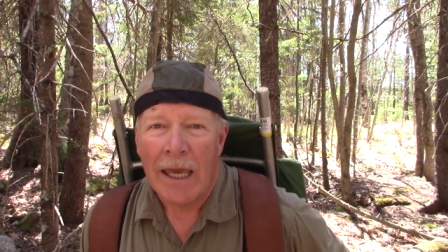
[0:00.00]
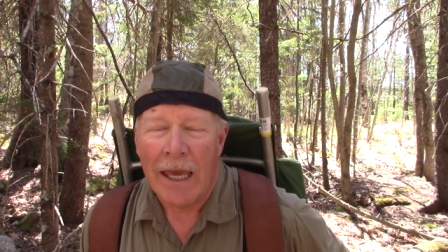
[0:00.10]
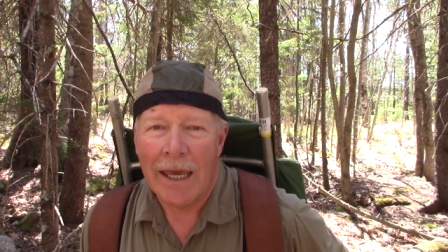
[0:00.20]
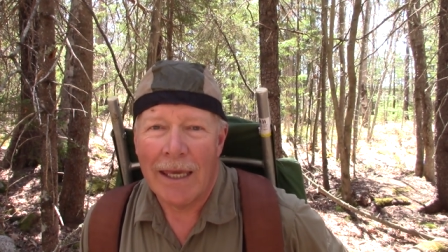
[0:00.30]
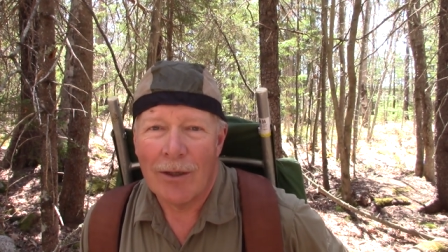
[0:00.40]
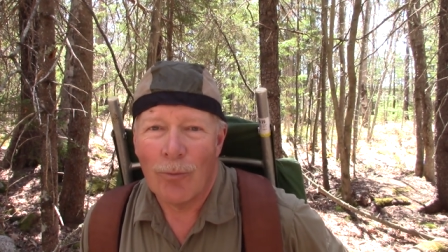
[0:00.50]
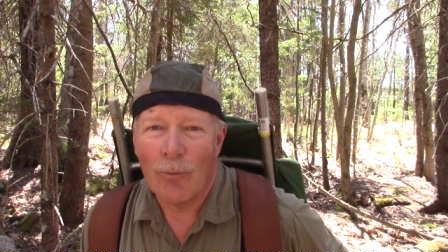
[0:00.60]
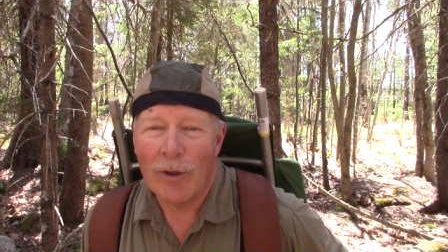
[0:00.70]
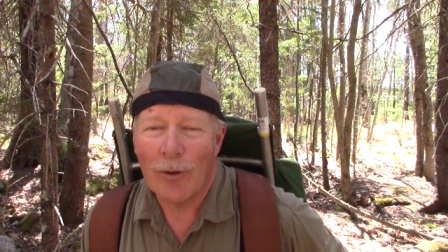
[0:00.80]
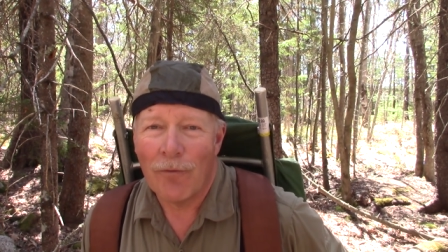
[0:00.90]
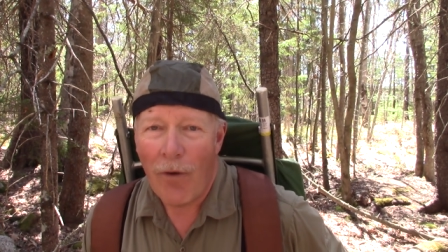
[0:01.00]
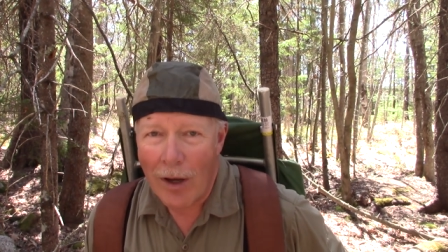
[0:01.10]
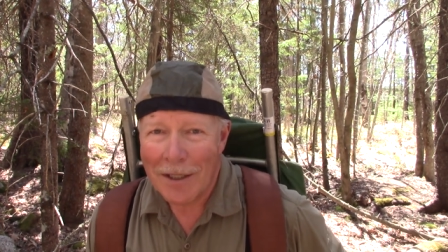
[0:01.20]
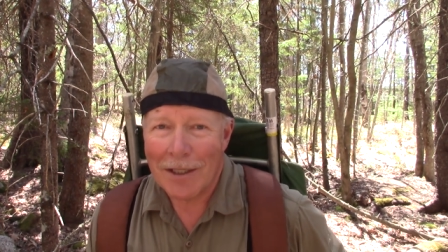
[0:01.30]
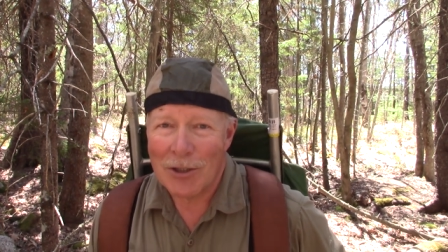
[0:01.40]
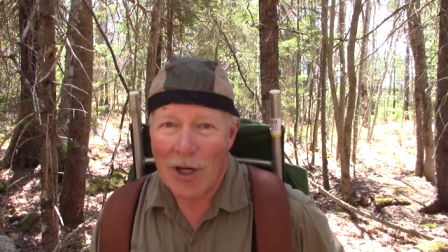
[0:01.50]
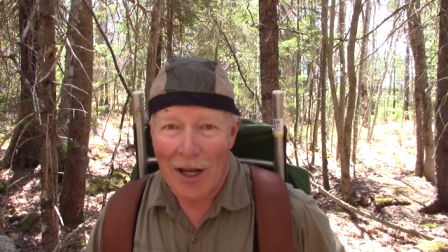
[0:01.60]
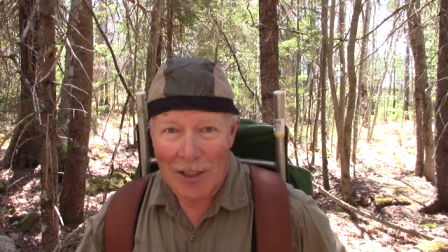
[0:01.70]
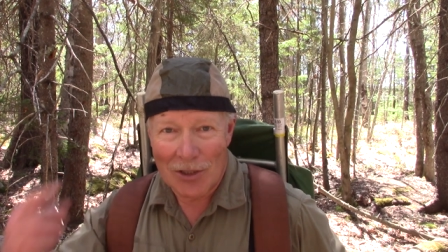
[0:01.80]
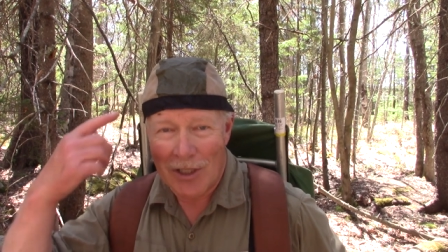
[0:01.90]
And when you're follically
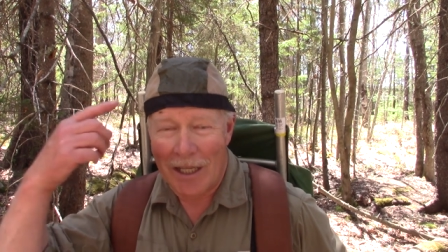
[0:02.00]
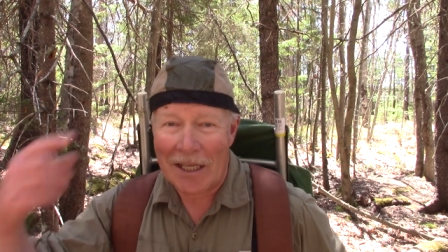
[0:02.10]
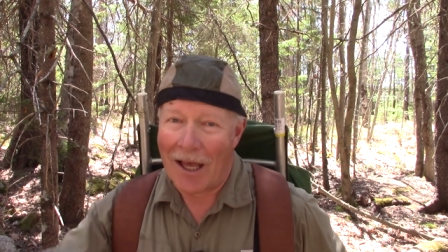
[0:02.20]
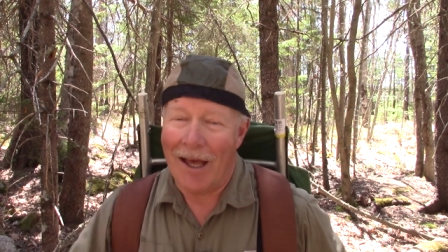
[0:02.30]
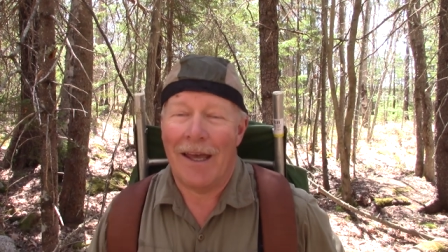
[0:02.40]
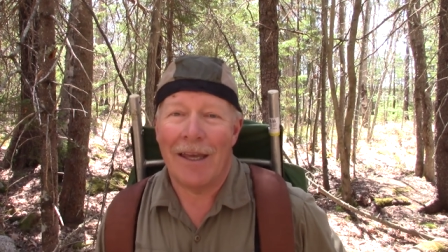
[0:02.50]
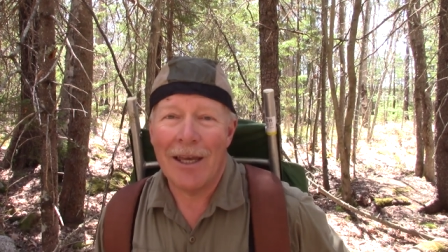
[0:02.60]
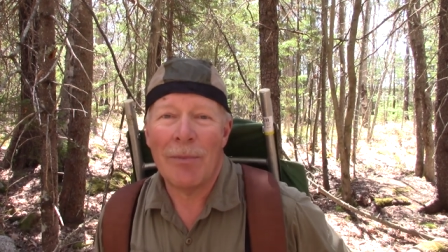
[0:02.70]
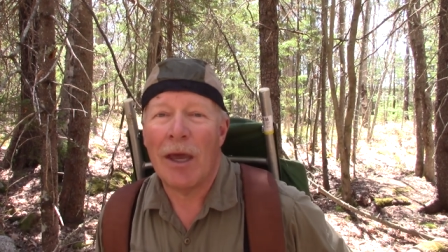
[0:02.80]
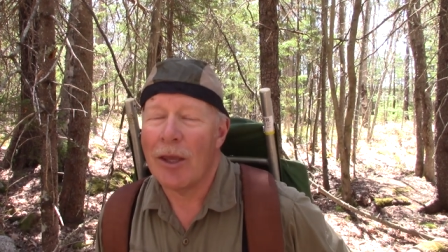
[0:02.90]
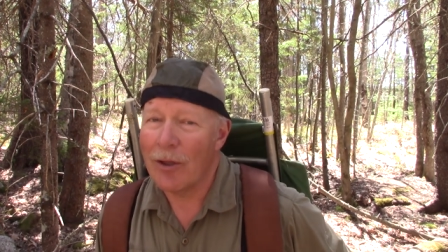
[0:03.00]
challenged like I am,